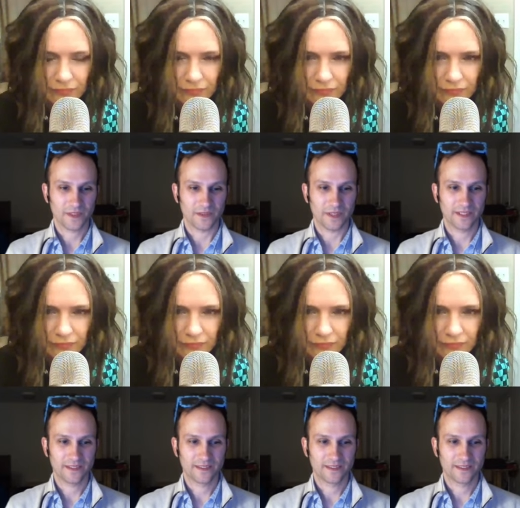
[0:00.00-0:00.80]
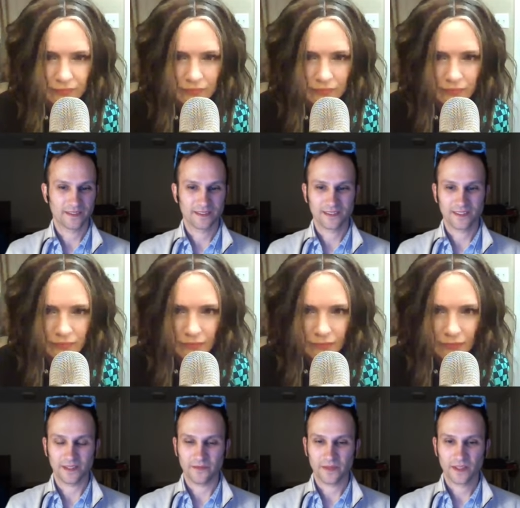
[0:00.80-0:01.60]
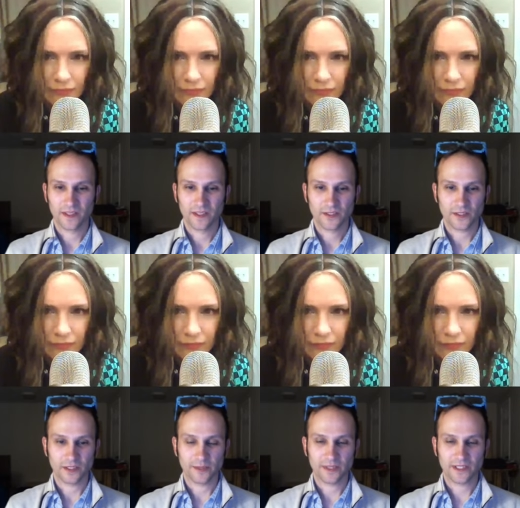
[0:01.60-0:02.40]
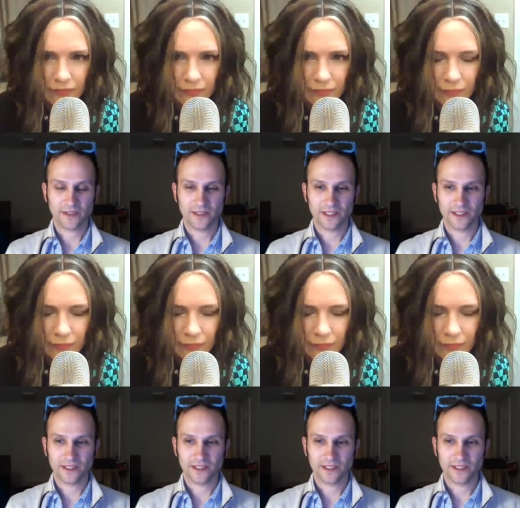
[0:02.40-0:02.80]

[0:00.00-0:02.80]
Speaker 1: Go away. All right. So I can come back down